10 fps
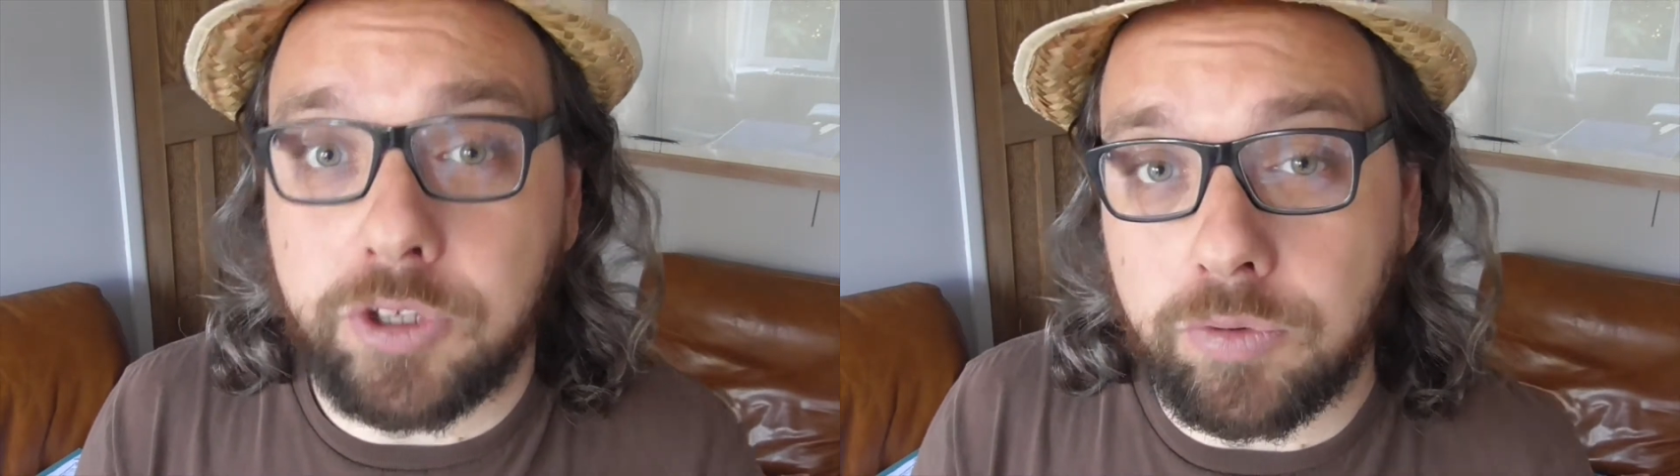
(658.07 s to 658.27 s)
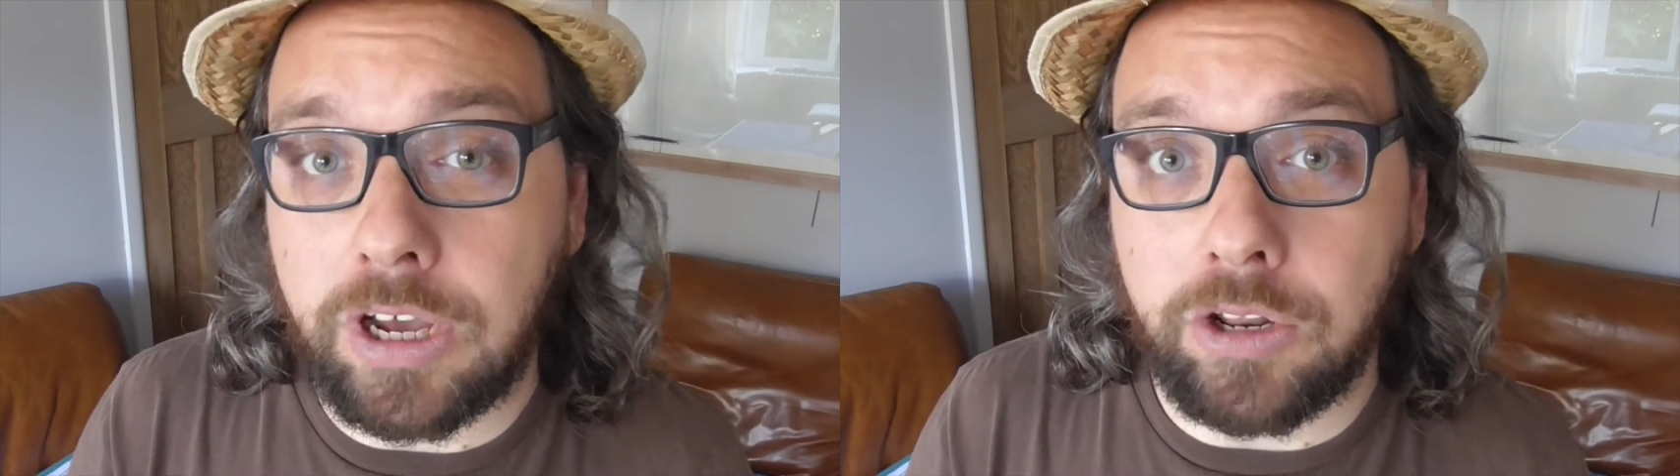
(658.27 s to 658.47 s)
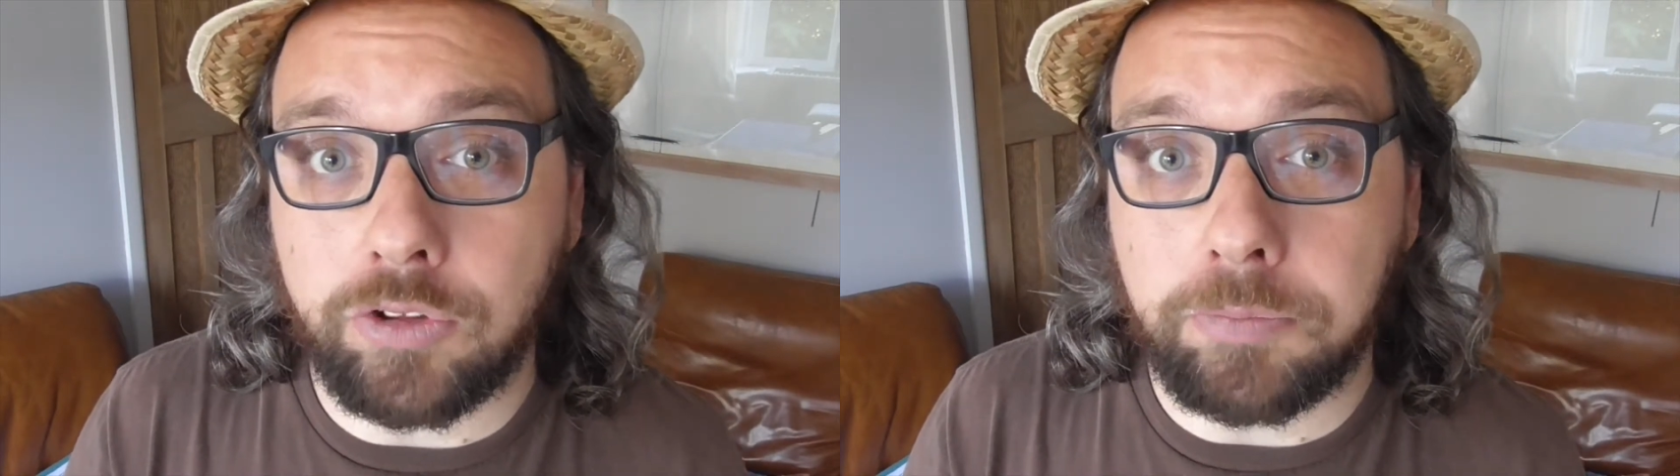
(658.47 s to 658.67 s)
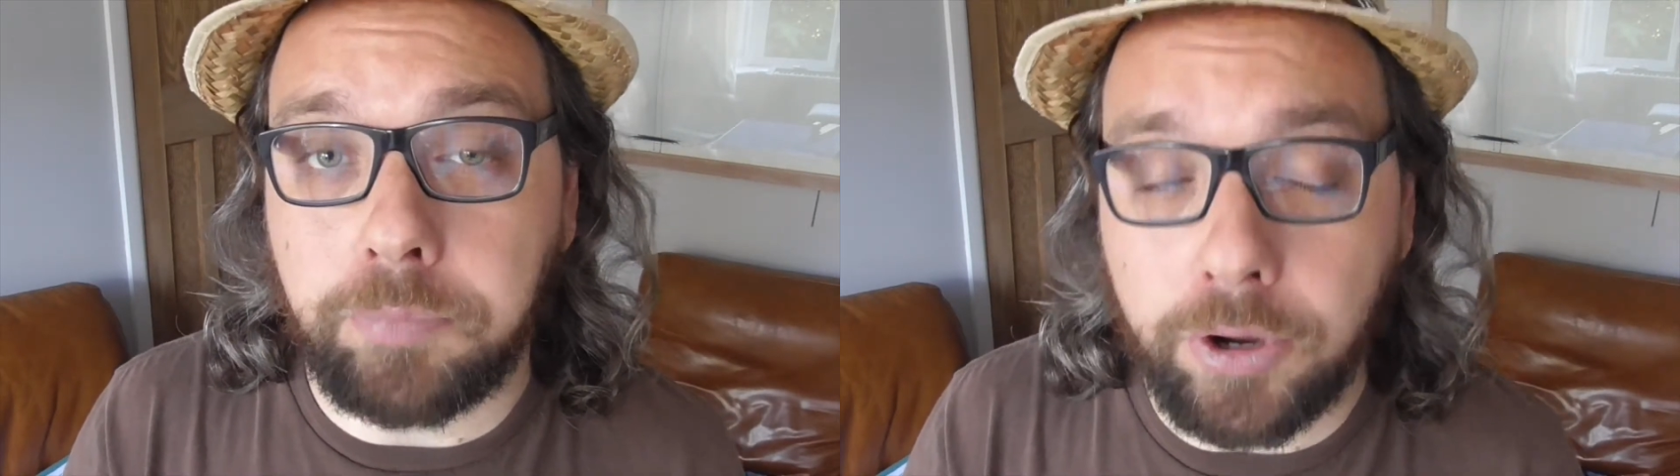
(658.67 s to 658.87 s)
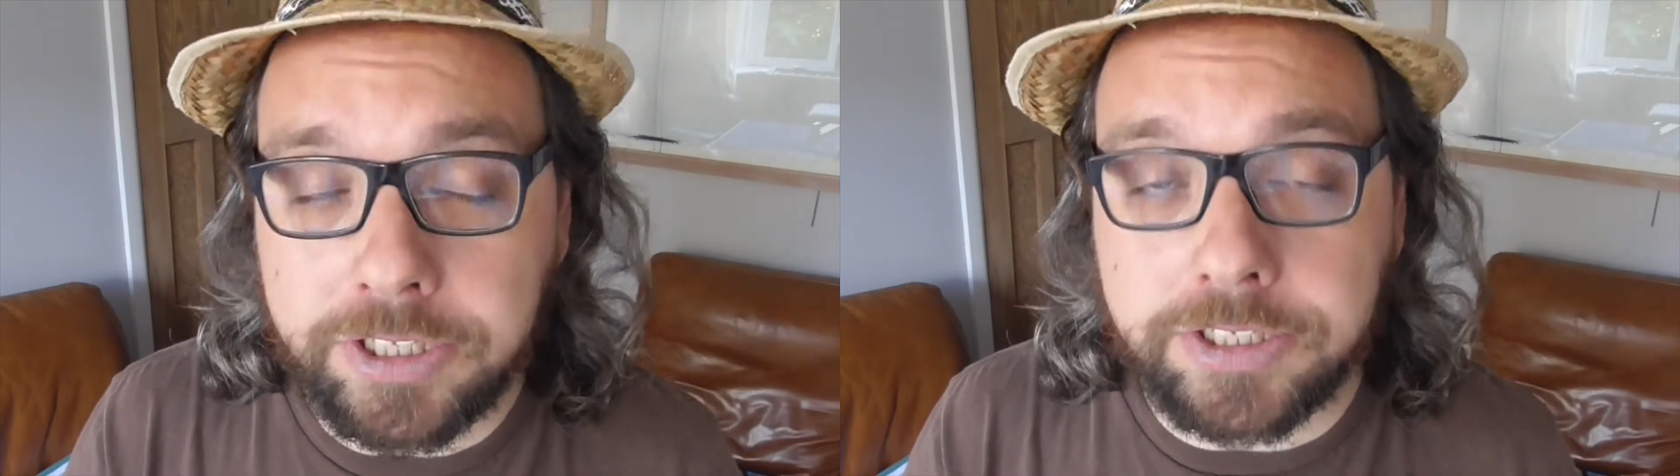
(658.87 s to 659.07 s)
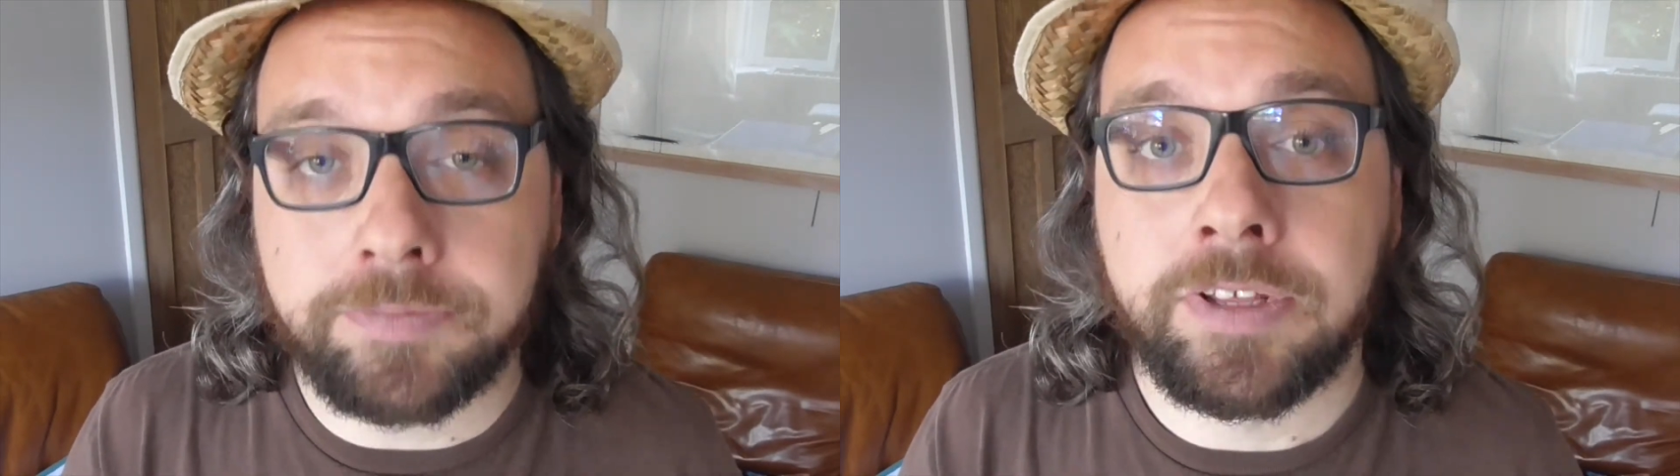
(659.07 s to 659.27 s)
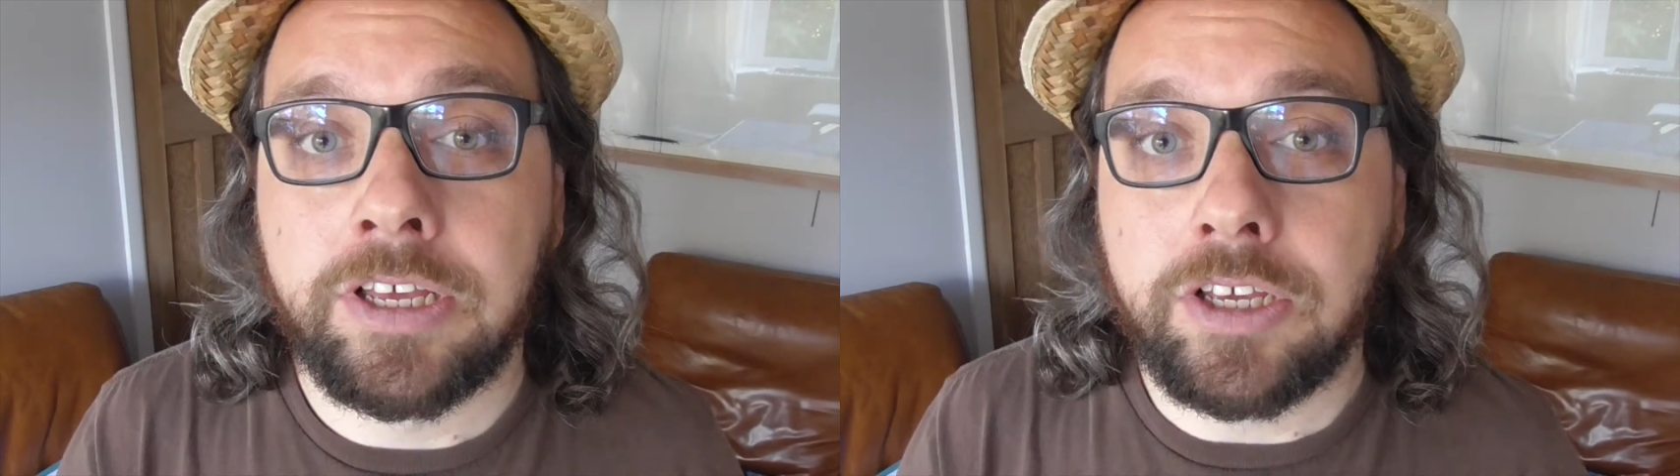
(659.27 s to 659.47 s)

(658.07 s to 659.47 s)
you a lot of points.